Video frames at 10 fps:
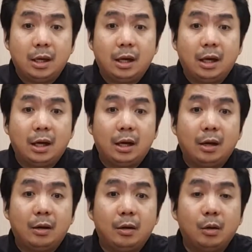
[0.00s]

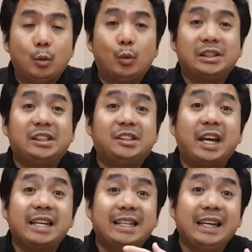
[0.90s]
uh, was
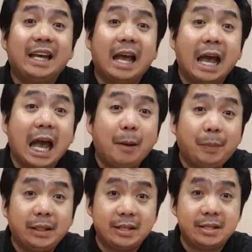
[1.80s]
chasing
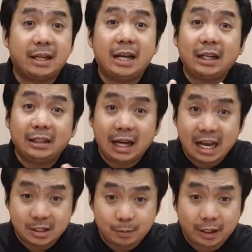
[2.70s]
happiness sa lahat ng
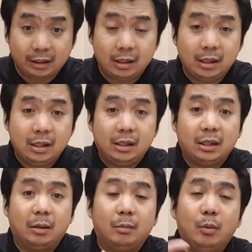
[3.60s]
aspect
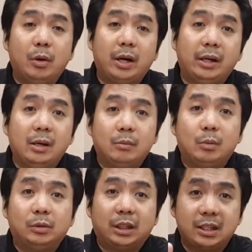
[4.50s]
ng buhay.
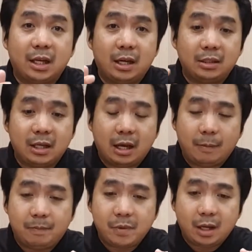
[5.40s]
Pumunta siya
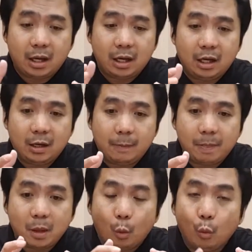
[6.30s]
sa Uh,
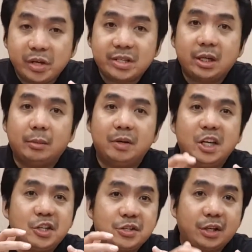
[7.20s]
wisdom. He
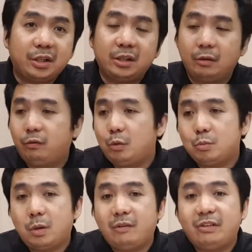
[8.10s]
studied, of course,
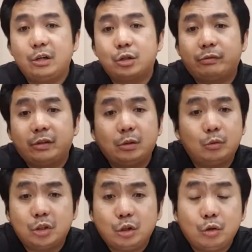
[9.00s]
mga philosopher, kung
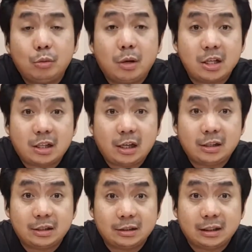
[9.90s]
sino yung mga
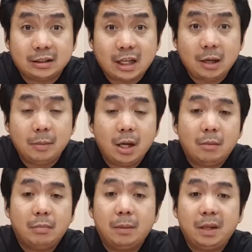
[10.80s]
scholars at that time,
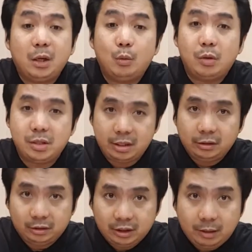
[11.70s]
maybe he was
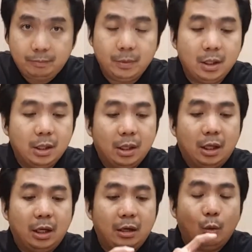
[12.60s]
under them.
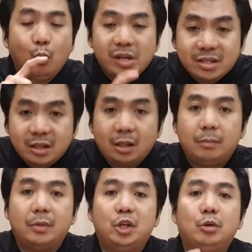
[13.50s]
Uh,
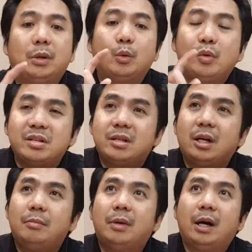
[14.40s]
wisdom, human
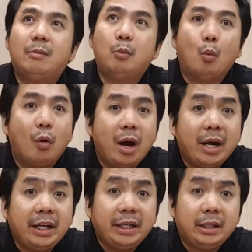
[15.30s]
wisdom, uh,
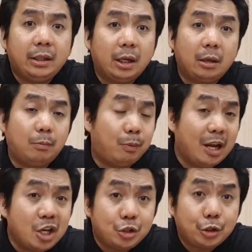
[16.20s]
wine, uh,
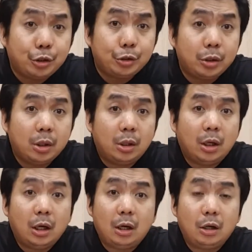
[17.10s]
pleasure,
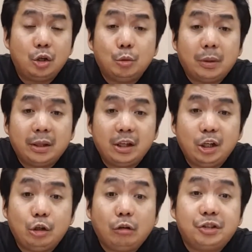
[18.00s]
uh, human
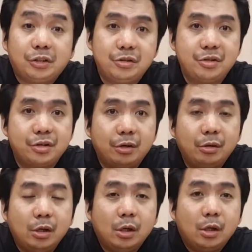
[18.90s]
indulgence.
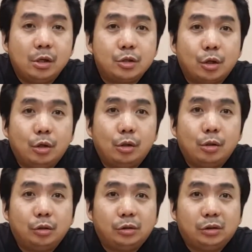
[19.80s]

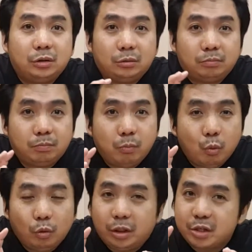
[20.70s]
So
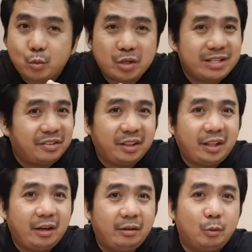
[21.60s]
there was nothing
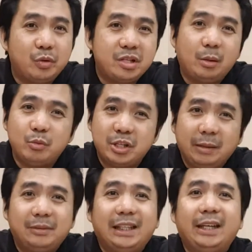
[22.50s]
there. Wisdom was
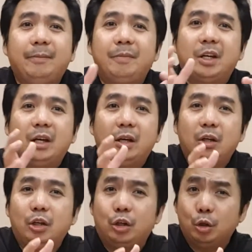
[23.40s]
empty,
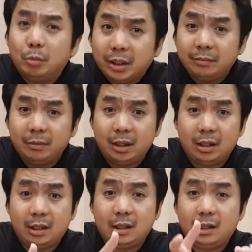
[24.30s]
human
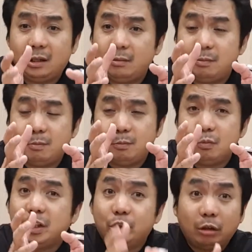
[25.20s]
uh,
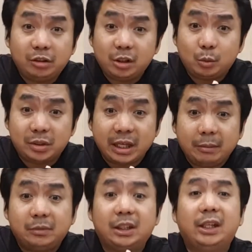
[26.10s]
indulgence was
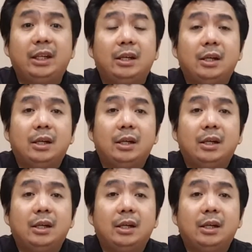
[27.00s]
empty,